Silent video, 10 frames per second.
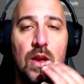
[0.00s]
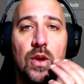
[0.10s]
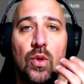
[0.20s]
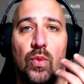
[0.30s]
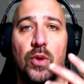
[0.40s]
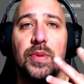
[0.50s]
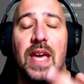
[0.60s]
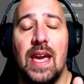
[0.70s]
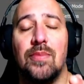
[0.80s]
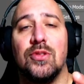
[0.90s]
will be
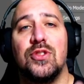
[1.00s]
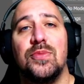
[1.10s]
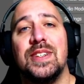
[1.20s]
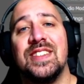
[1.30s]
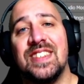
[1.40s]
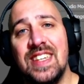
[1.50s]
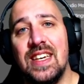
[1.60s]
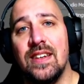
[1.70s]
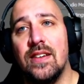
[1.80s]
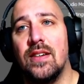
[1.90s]
able to be
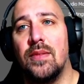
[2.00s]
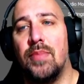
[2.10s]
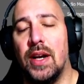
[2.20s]
seen by your